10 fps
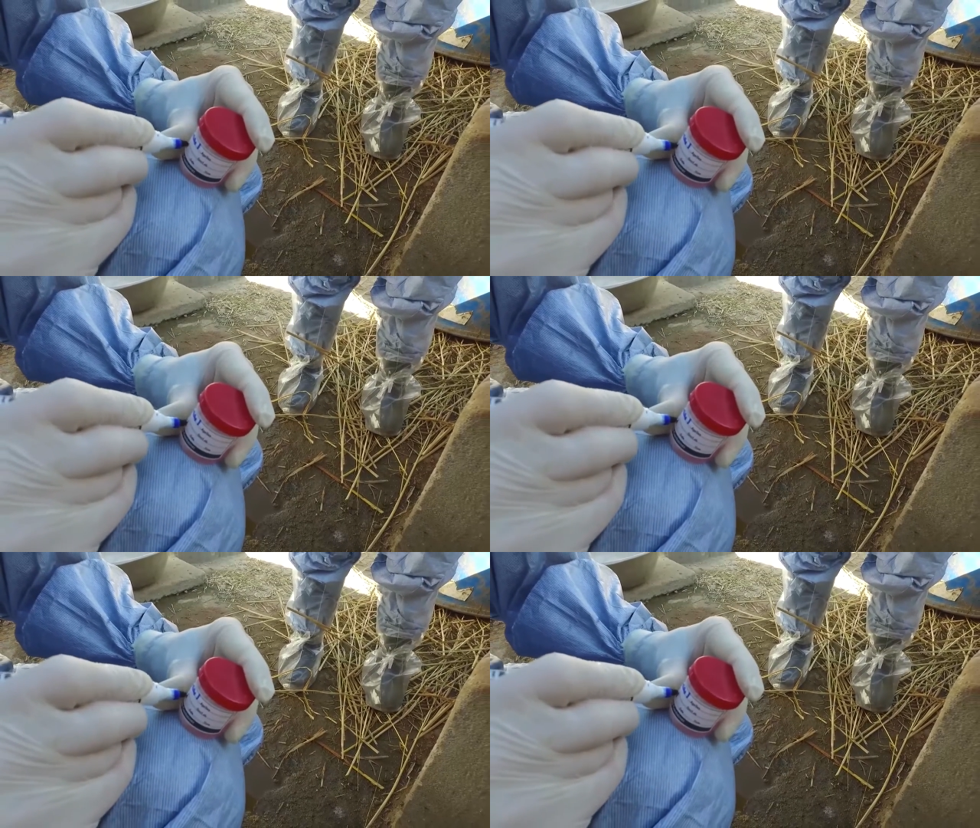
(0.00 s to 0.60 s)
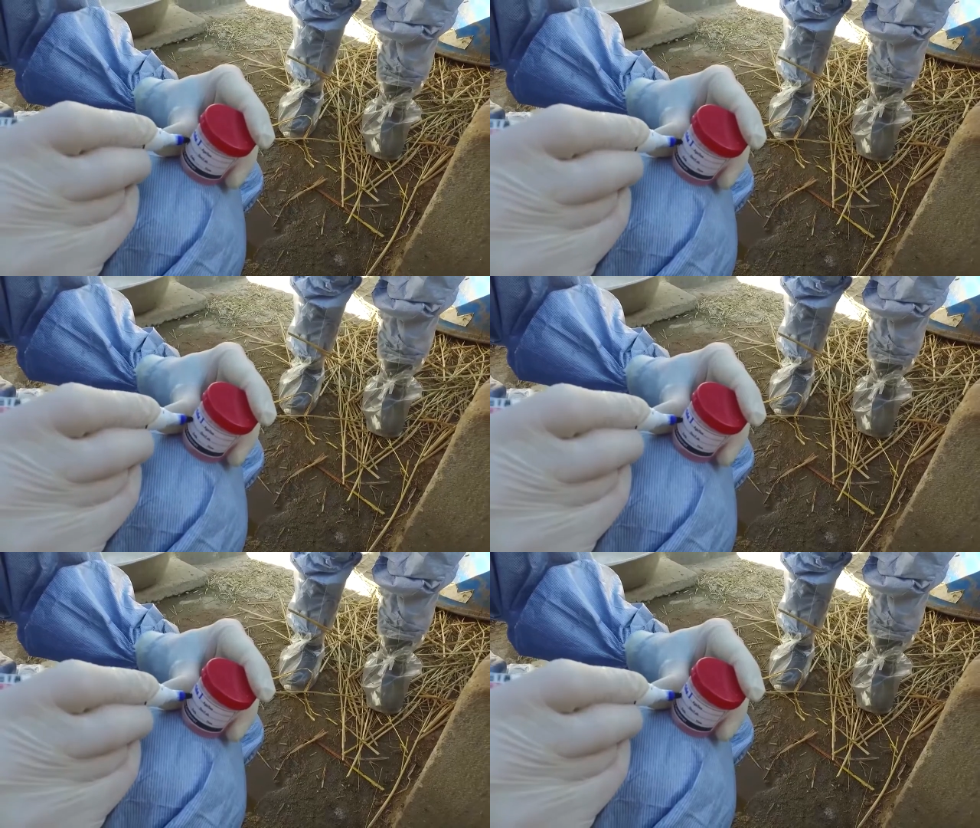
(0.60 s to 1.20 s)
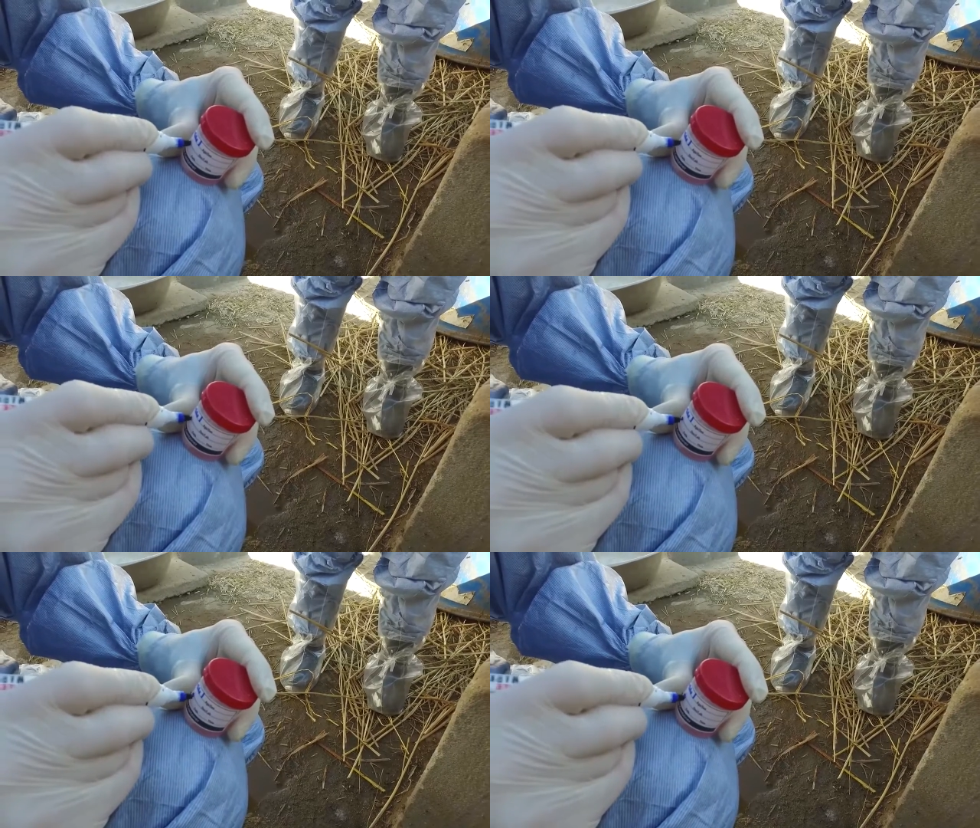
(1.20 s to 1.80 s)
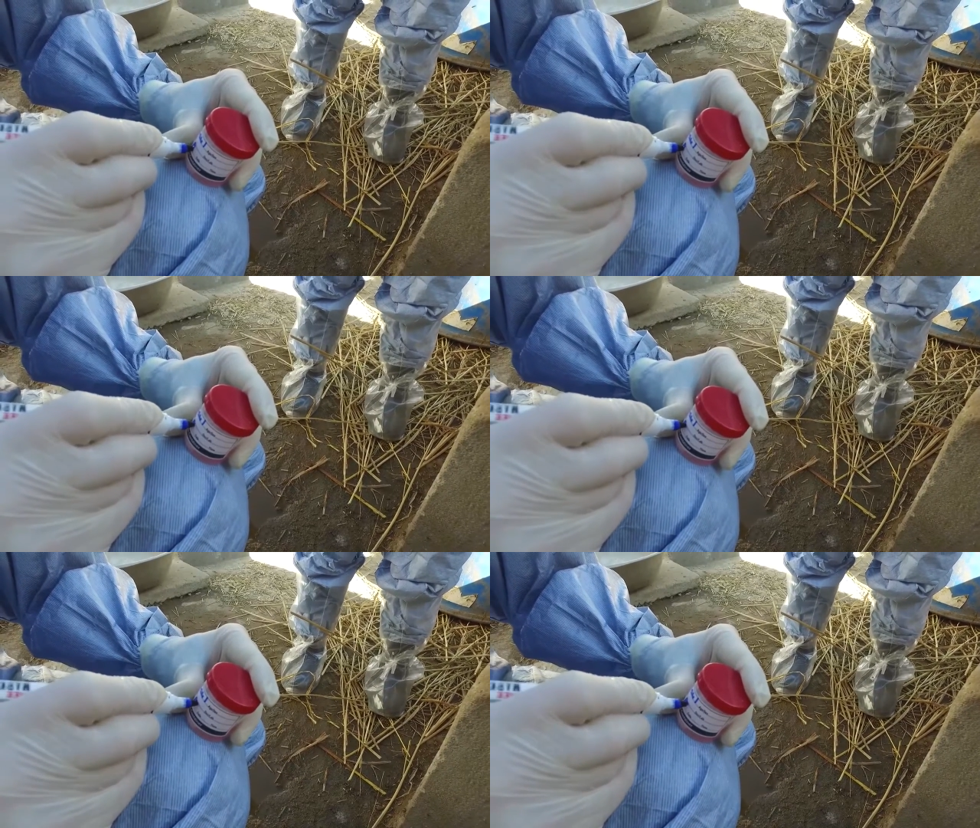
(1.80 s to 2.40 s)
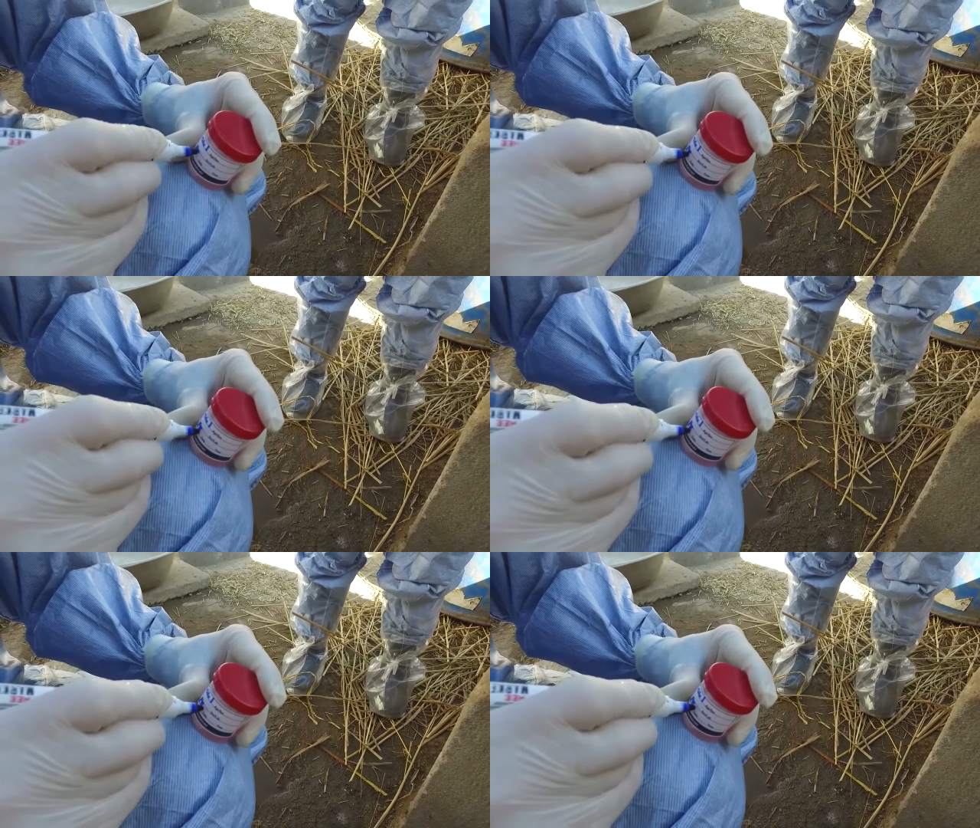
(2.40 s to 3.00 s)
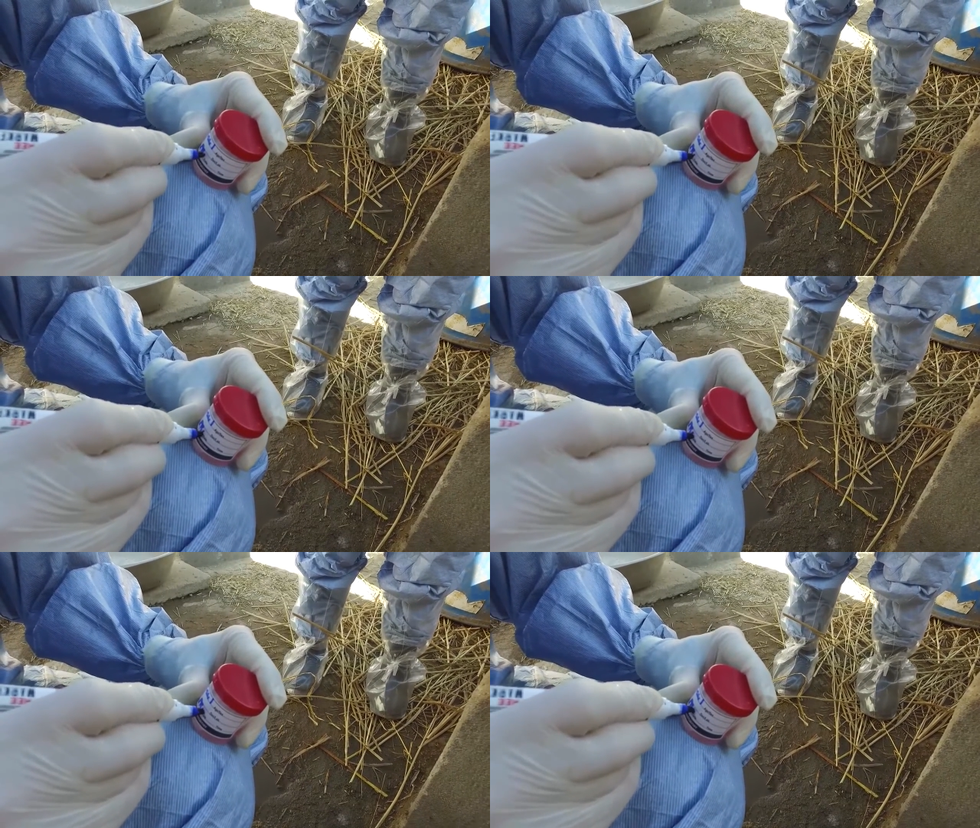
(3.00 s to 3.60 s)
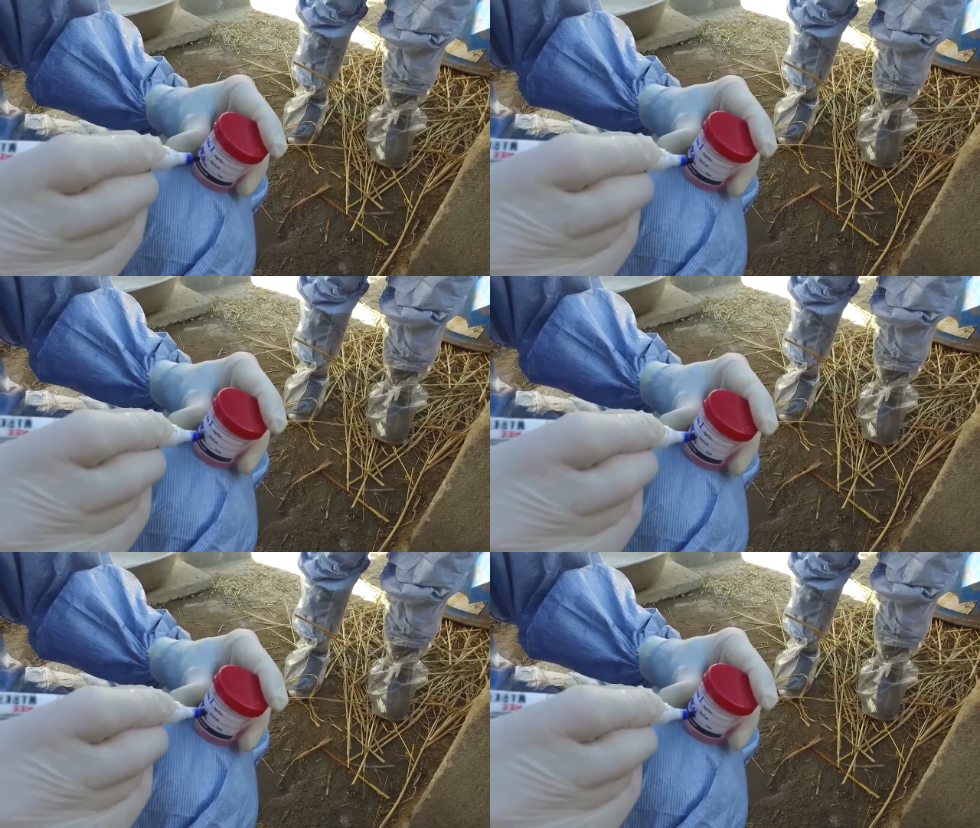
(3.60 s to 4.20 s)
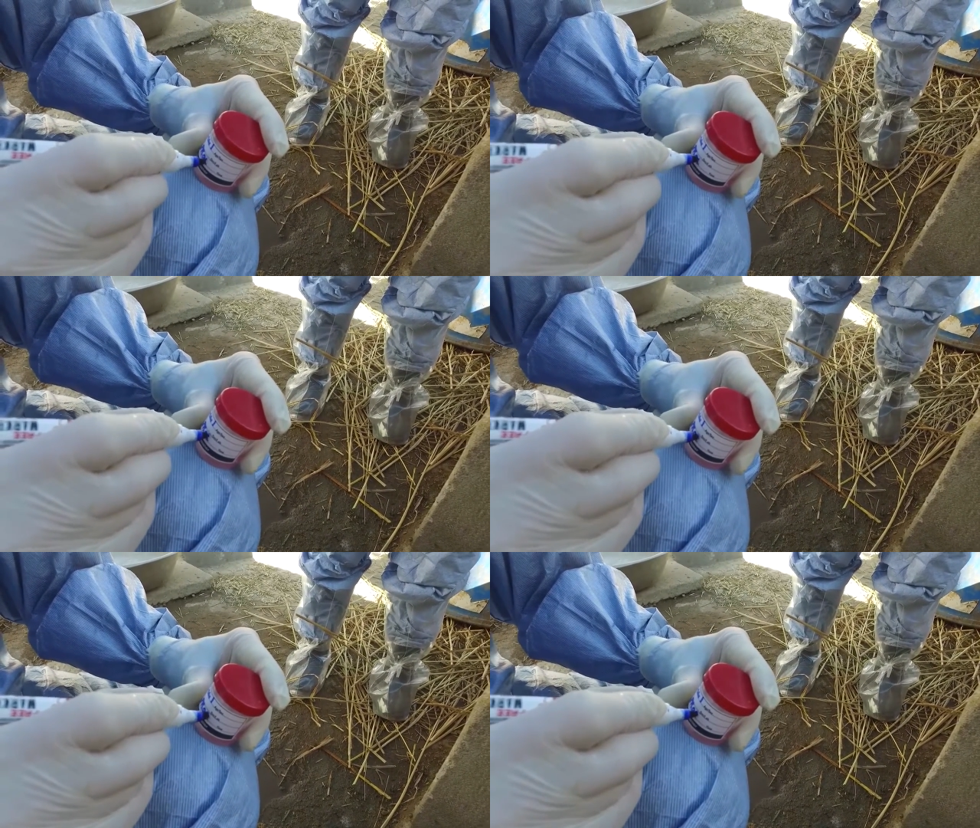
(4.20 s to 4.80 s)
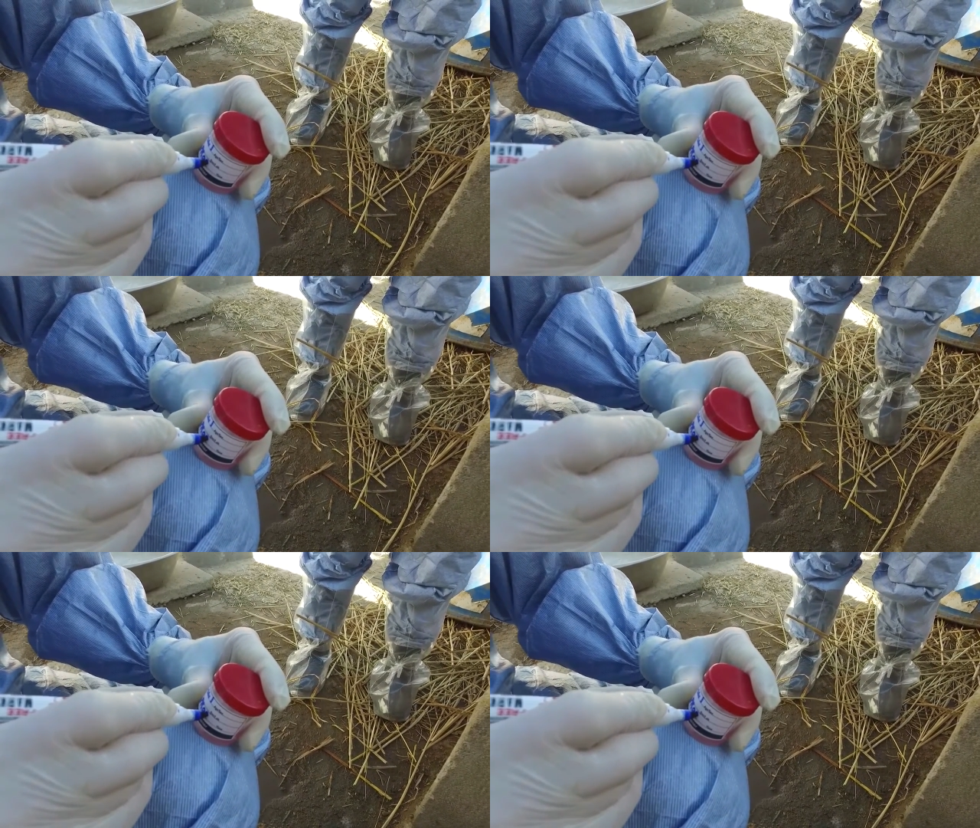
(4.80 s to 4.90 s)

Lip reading: Nobody's mouth can be seen.